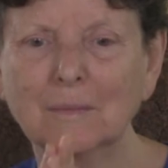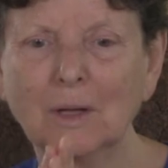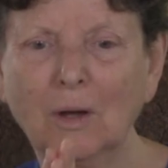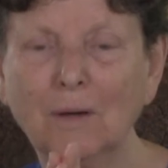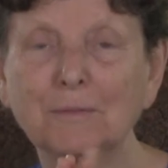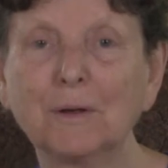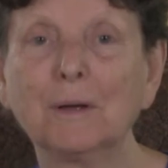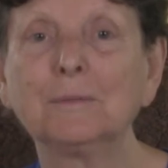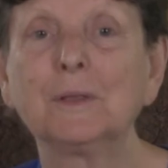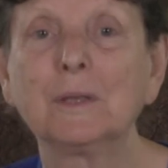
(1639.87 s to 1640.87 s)
offer
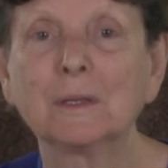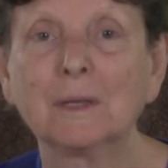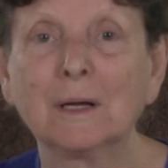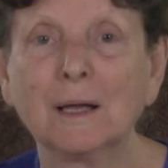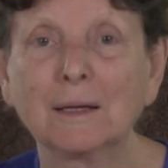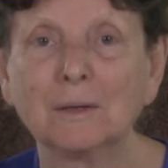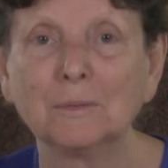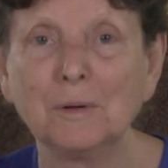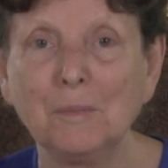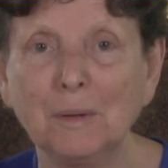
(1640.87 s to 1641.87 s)
everything that I can
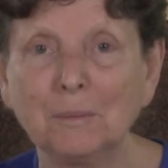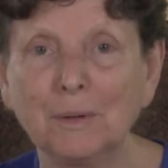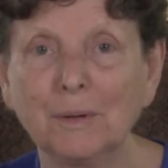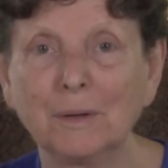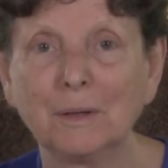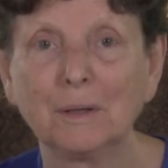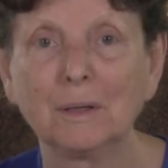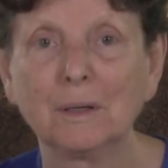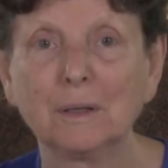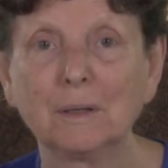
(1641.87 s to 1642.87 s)
remember
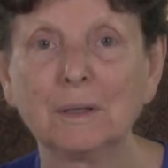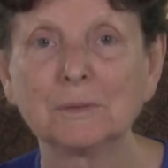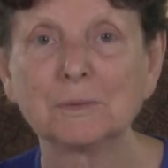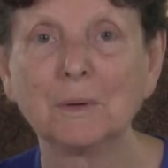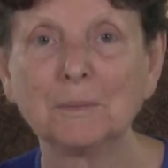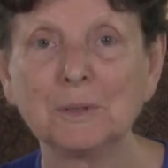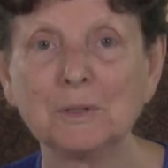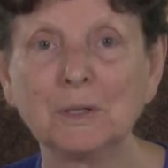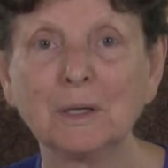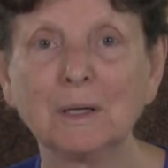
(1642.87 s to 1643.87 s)
that
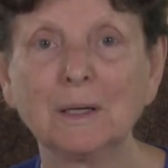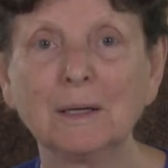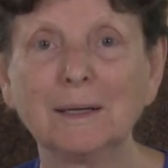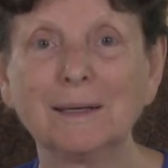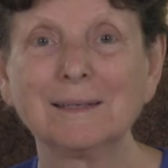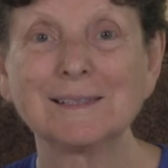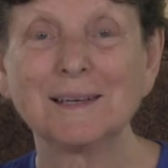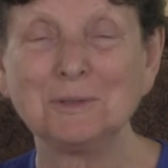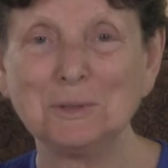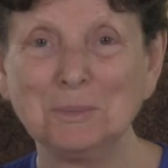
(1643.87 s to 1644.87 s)
Swamiji
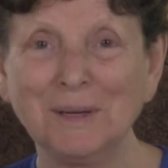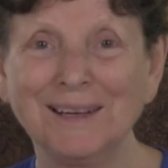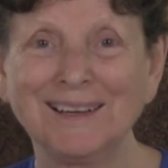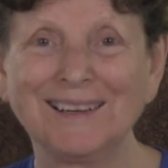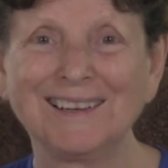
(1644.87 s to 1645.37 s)
said to me.